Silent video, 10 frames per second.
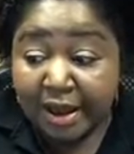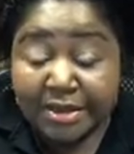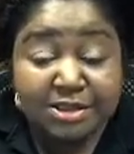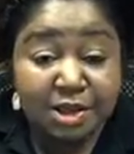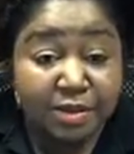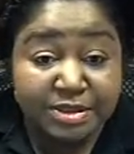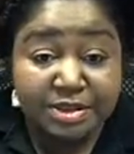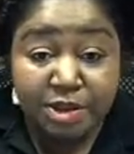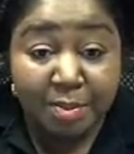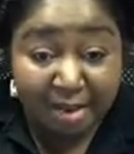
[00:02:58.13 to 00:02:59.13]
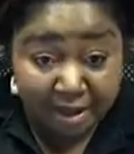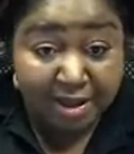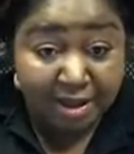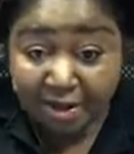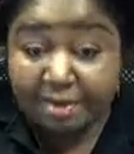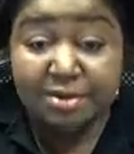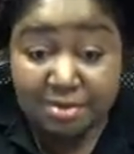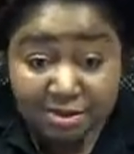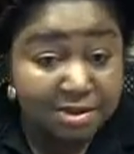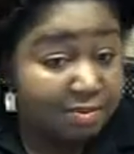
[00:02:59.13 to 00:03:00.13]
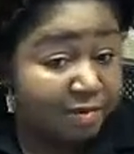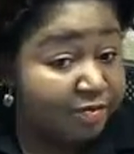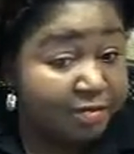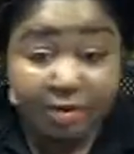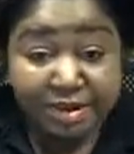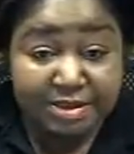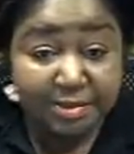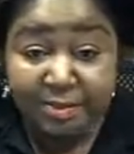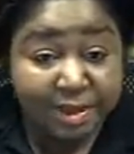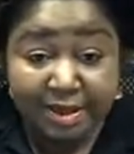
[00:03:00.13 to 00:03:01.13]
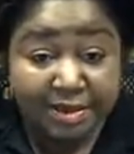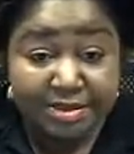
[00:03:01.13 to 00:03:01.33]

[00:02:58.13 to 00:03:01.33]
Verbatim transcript: as long as it's on my head. See, my fro has some body